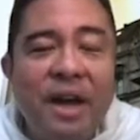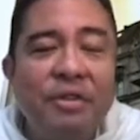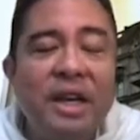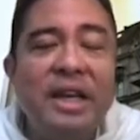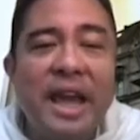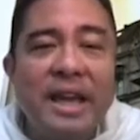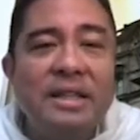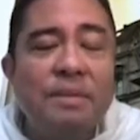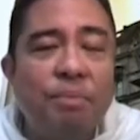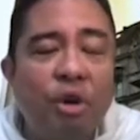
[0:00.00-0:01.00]

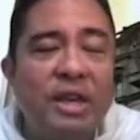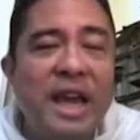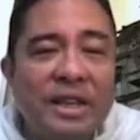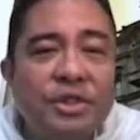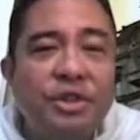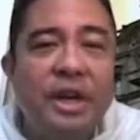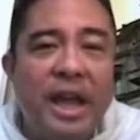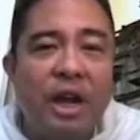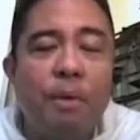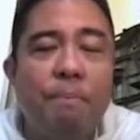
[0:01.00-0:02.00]
cases caught
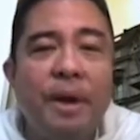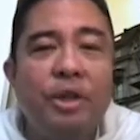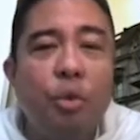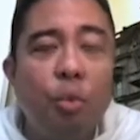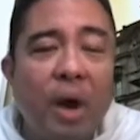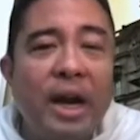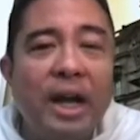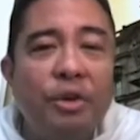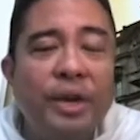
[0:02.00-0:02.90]
yesterday compared to 120,000.